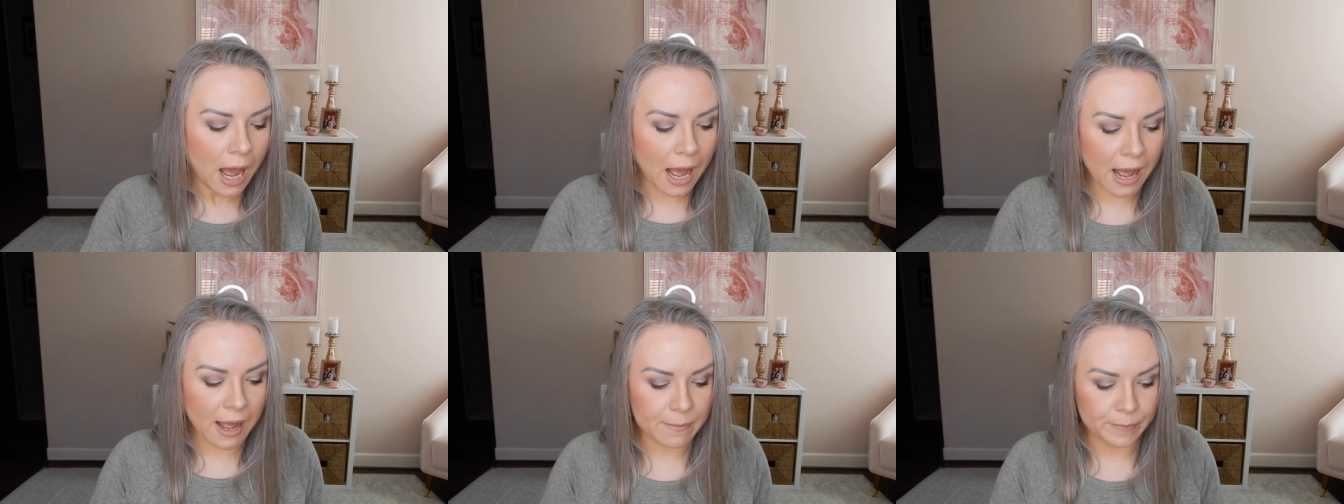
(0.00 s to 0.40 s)

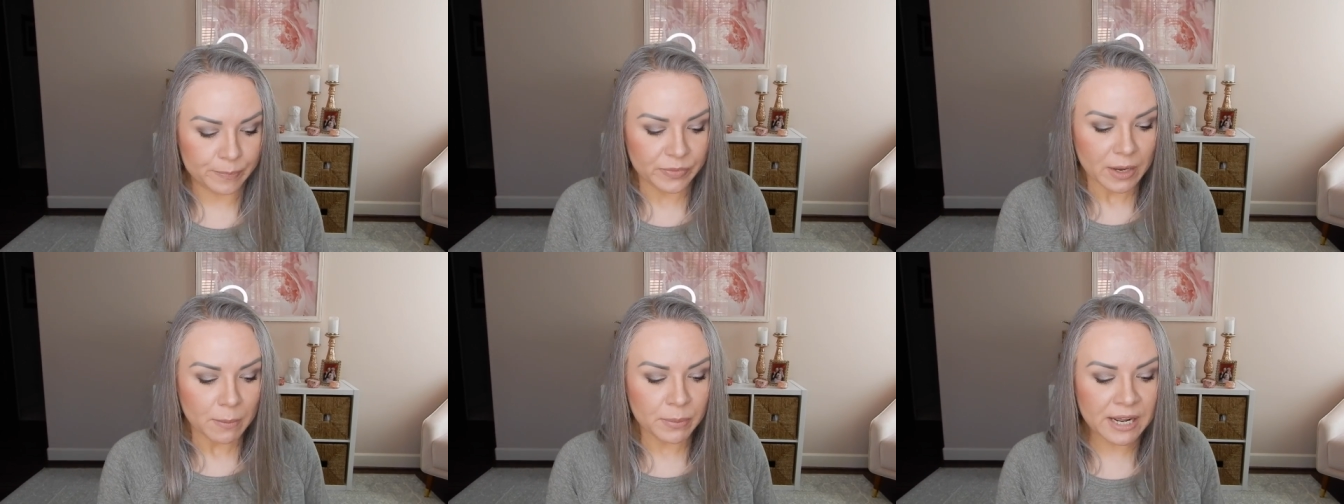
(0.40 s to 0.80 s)
Um,
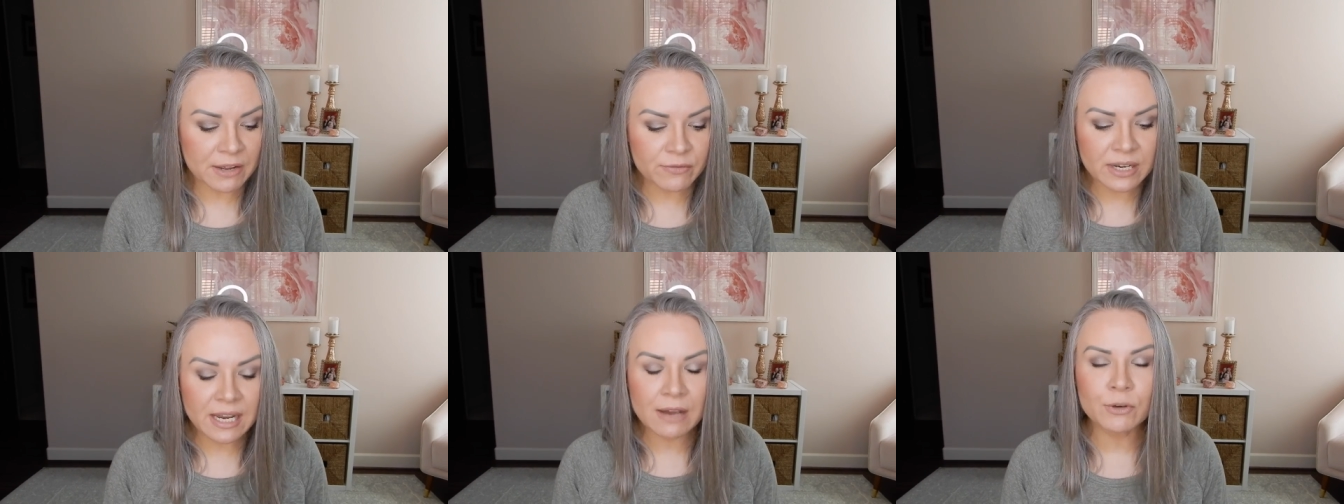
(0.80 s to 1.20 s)
but
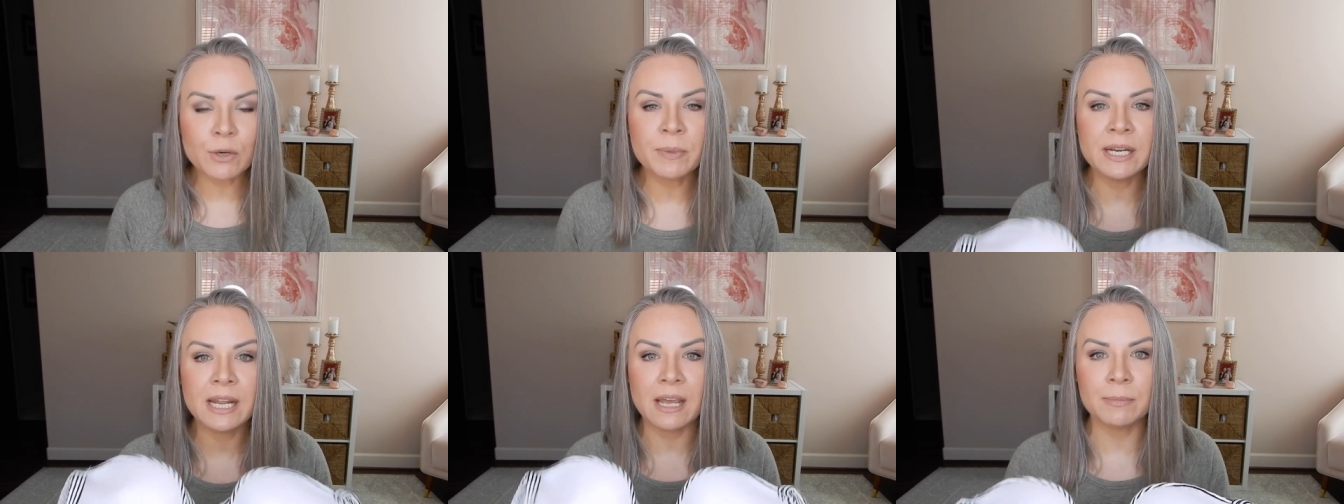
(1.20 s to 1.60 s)
I've
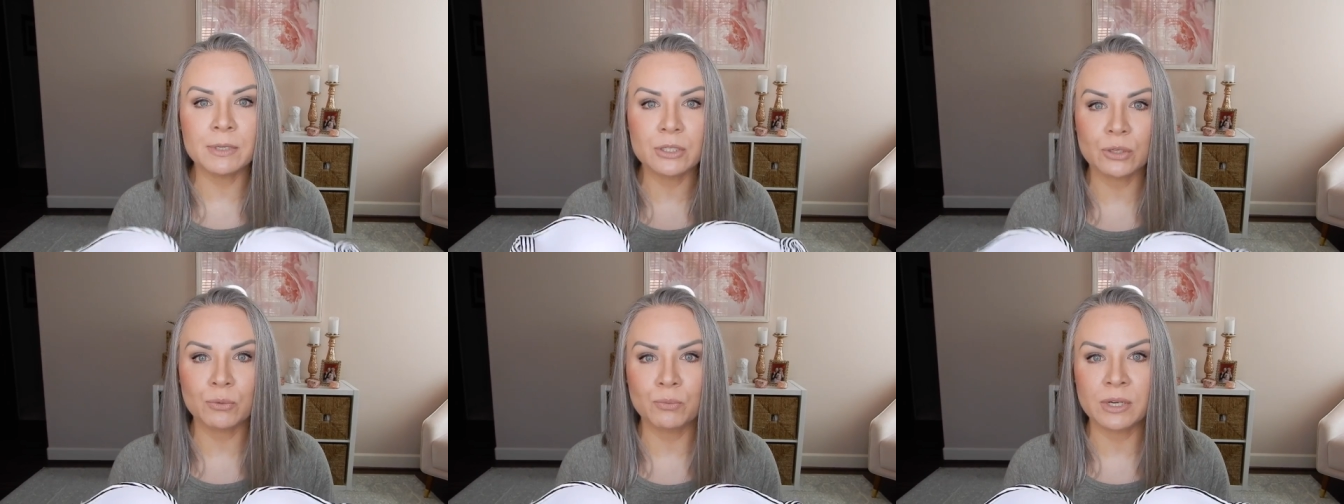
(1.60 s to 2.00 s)
never been
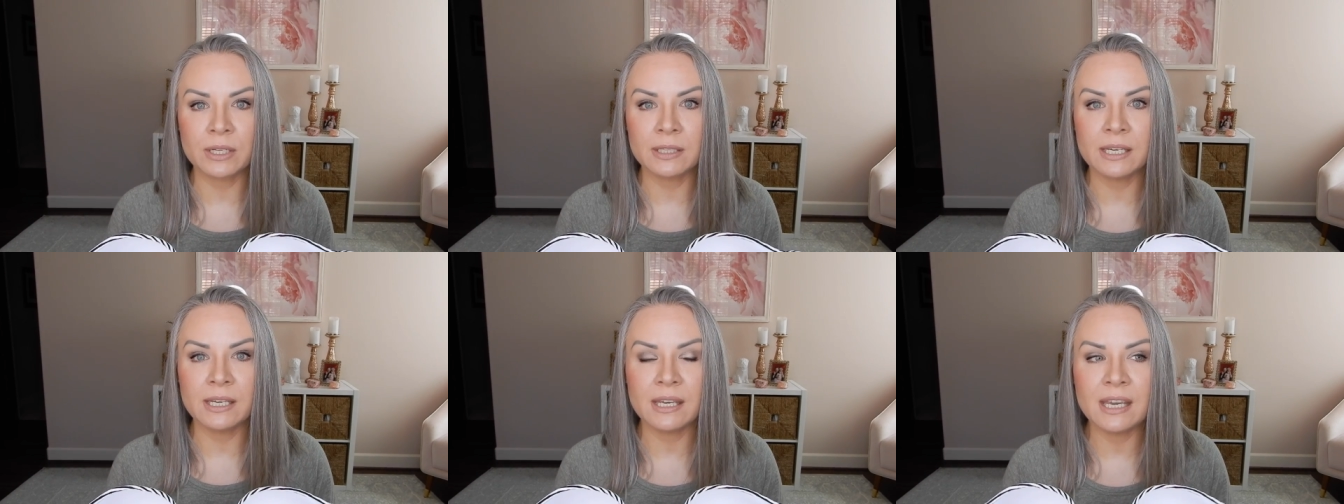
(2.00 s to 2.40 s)
able to
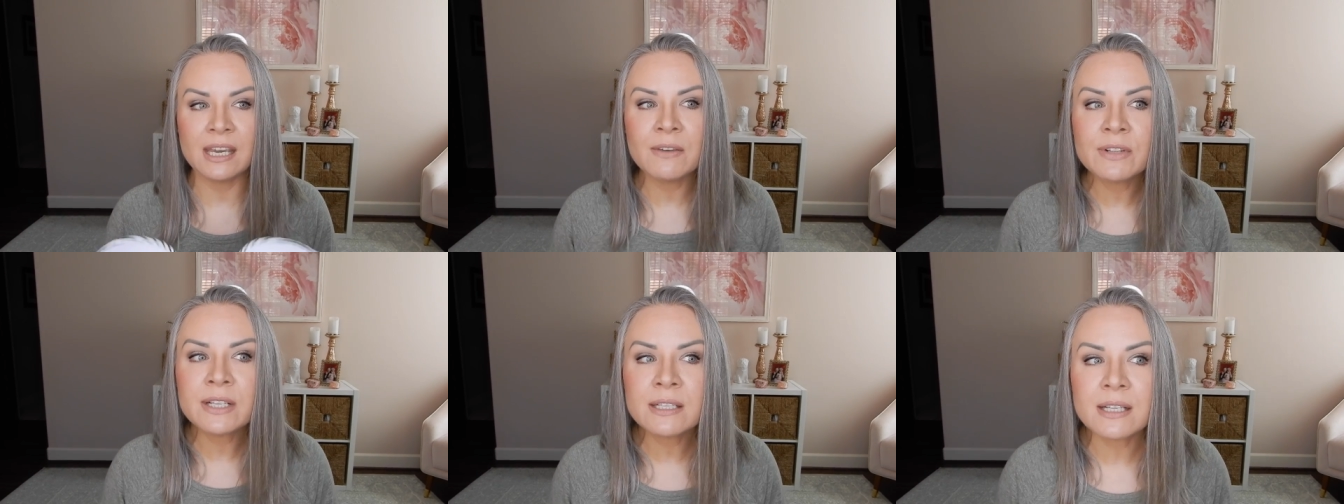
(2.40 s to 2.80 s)
really,
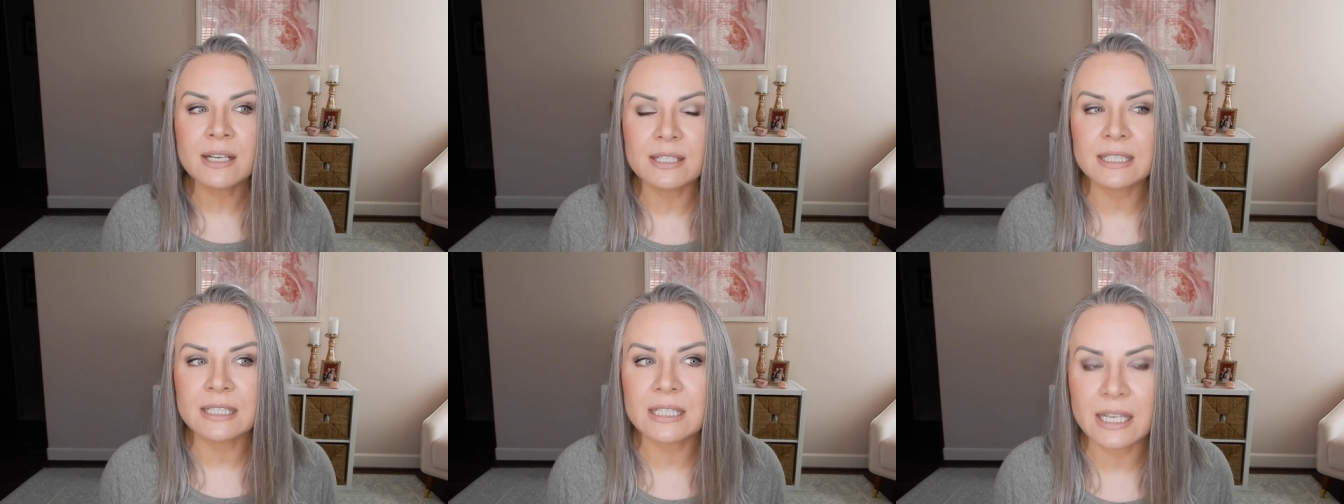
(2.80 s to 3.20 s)

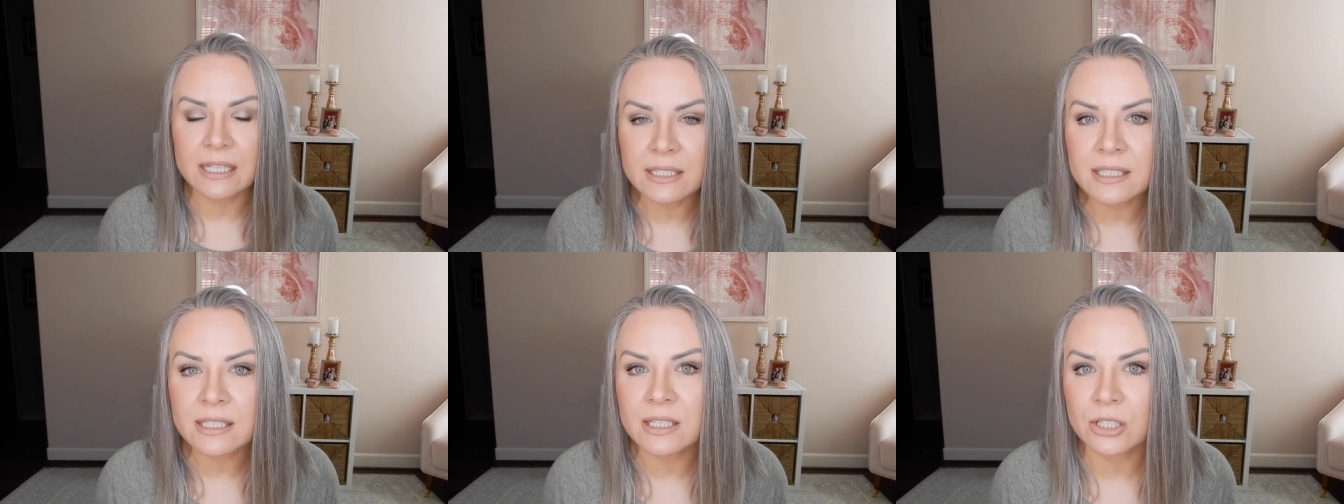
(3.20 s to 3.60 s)
even
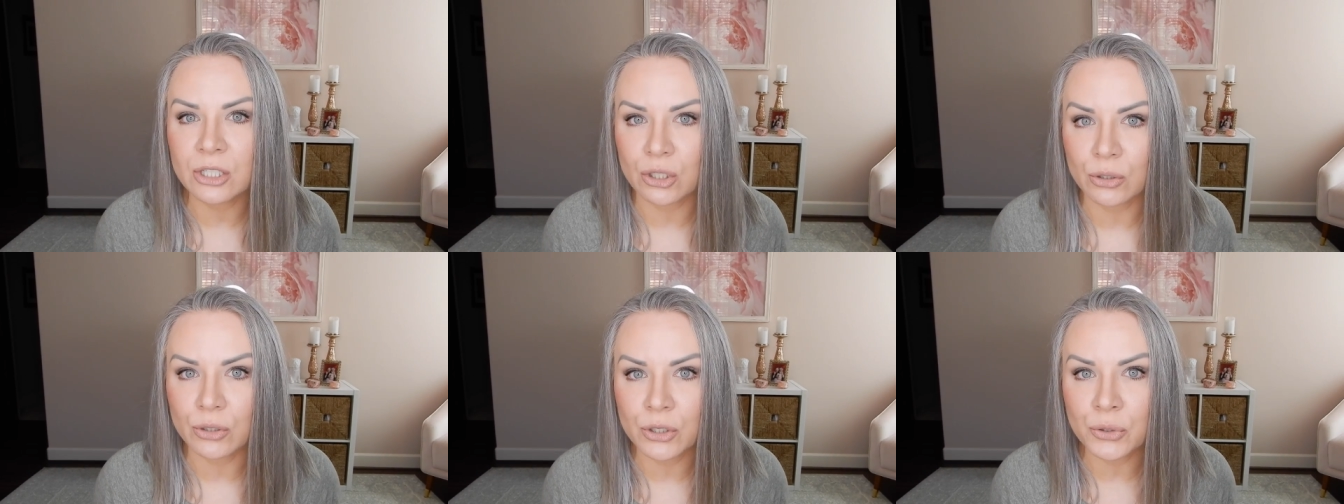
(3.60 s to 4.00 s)
since the
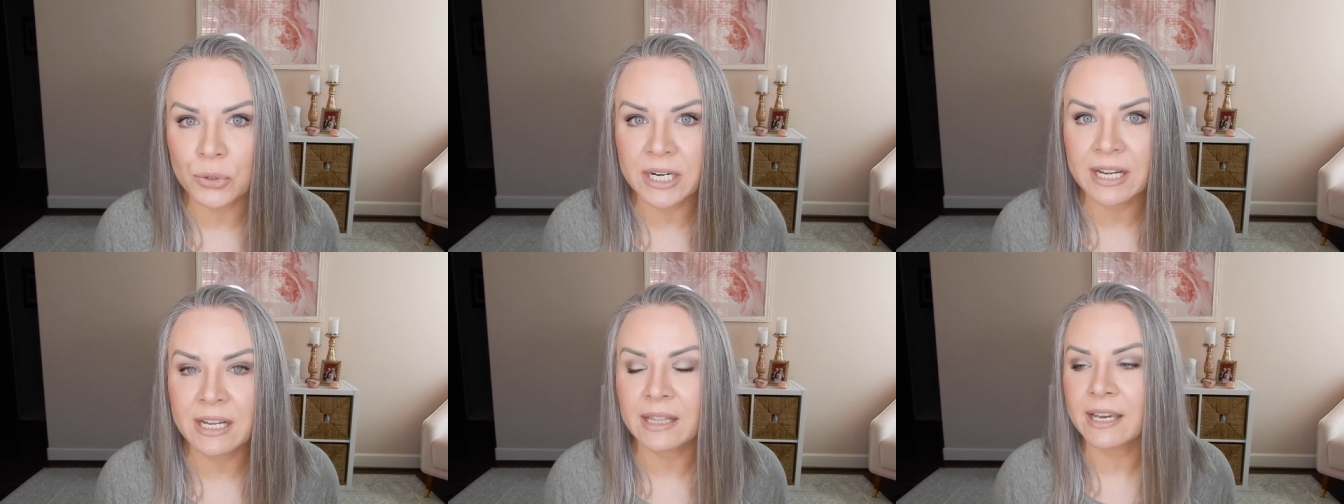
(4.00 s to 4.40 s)

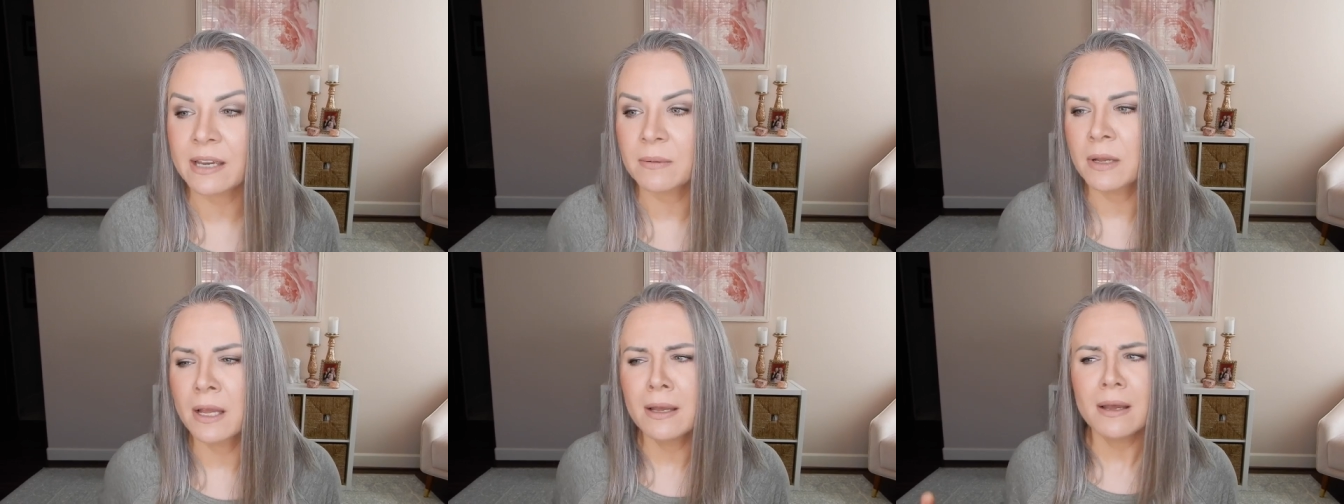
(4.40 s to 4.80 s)
surgery,
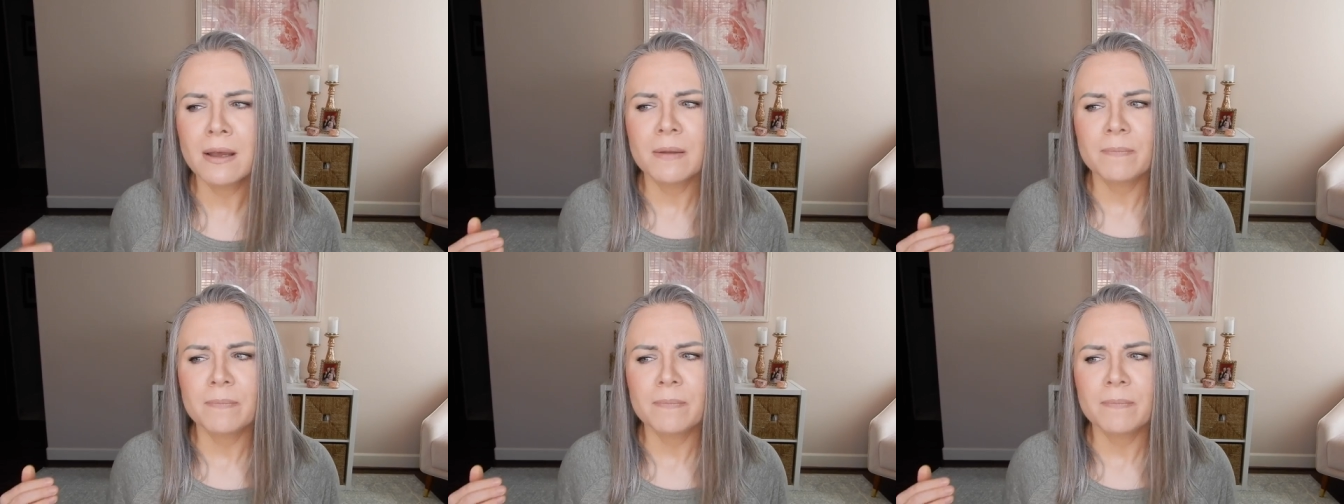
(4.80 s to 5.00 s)
like